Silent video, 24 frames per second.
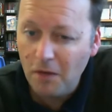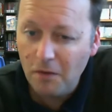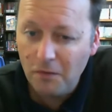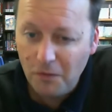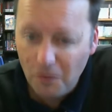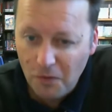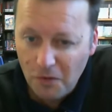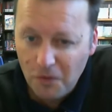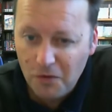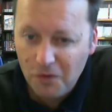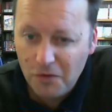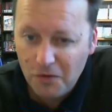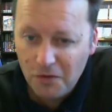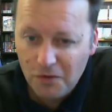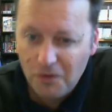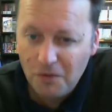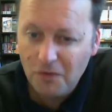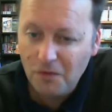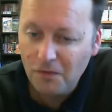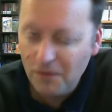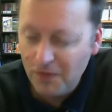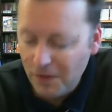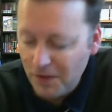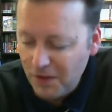versions
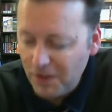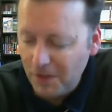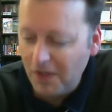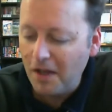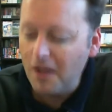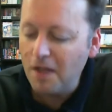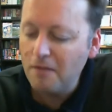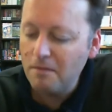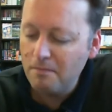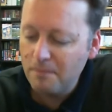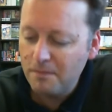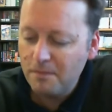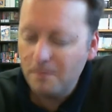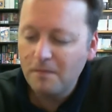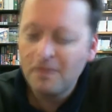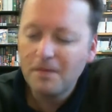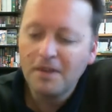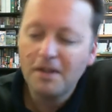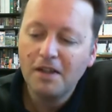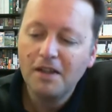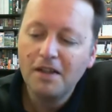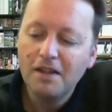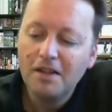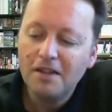of this game
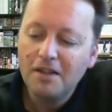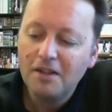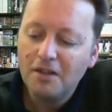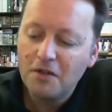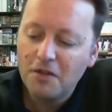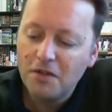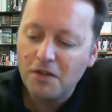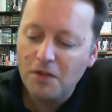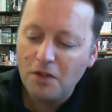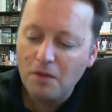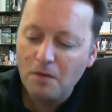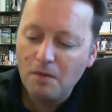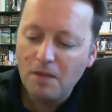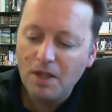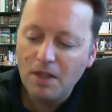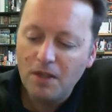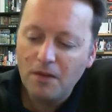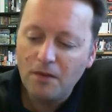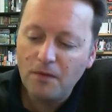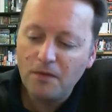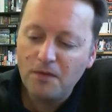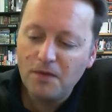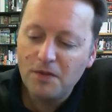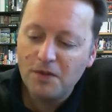on so many
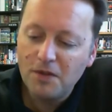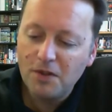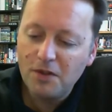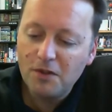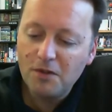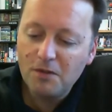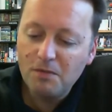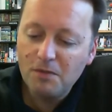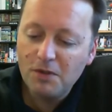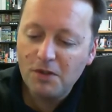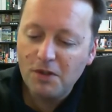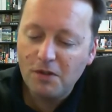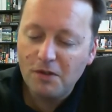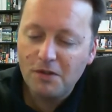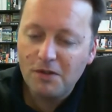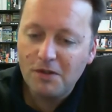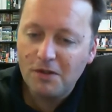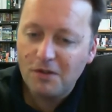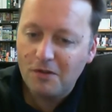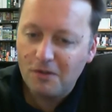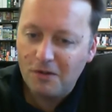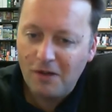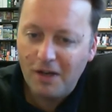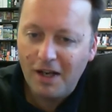different systems, so it's a
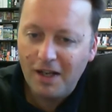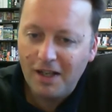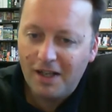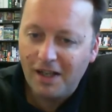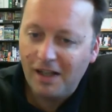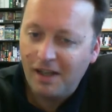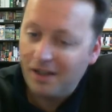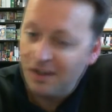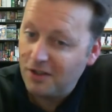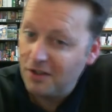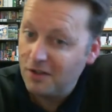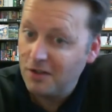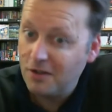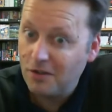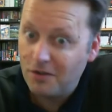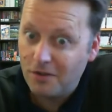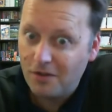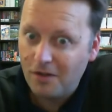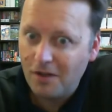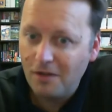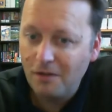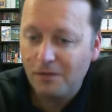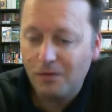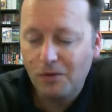great collection to
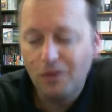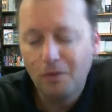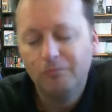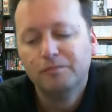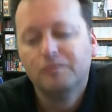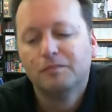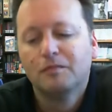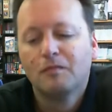try for.